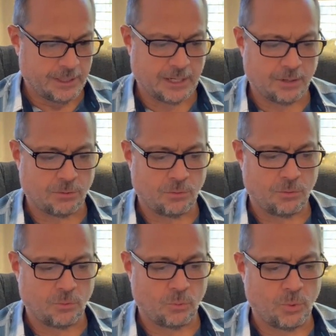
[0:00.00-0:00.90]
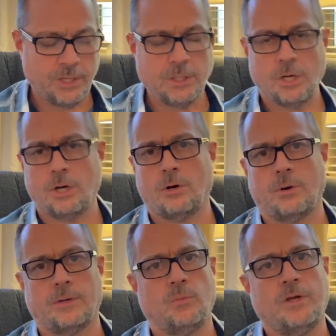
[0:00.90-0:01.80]
Now, we
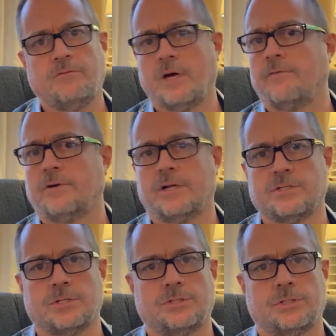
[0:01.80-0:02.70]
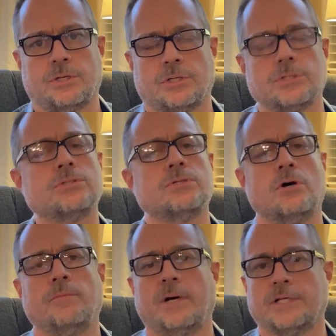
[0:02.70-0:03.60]
know and we've covered as a church
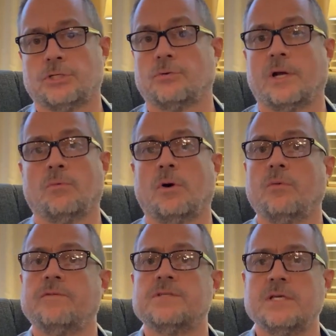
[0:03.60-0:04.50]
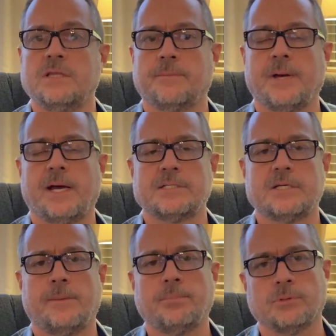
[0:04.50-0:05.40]
so much around what we've seen the past
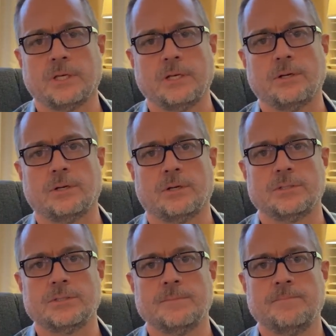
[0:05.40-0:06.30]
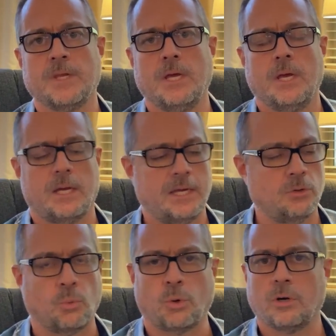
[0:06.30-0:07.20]
couple years
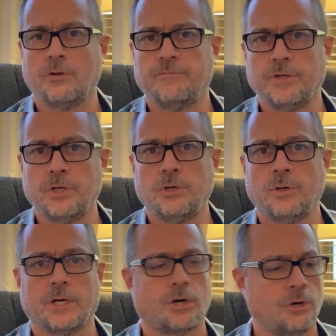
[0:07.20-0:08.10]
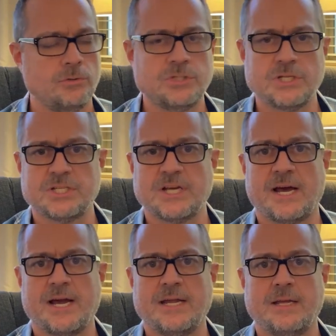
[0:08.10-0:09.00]
in worldview, in our own
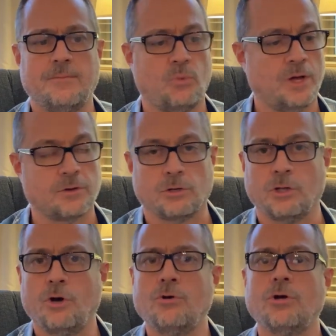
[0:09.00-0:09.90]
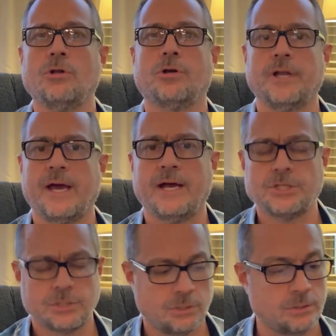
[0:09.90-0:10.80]
society, whether local or
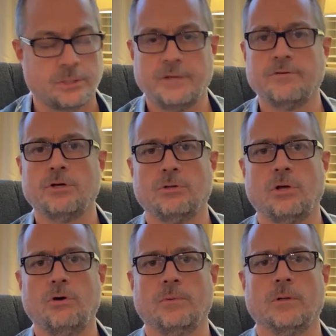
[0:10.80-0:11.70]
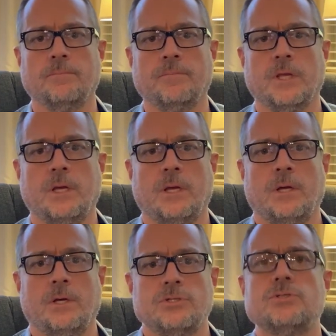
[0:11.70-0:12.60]
national or even global,
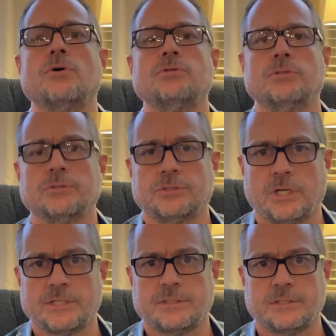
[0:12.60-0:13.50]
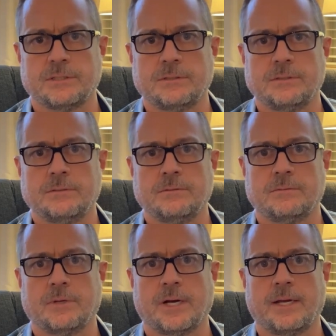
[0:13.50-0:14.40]
social justice,
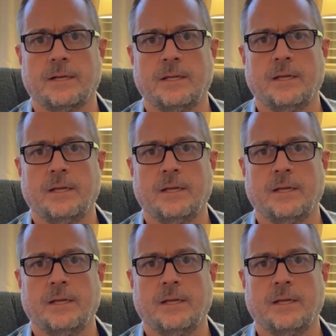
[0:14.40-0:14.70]
right?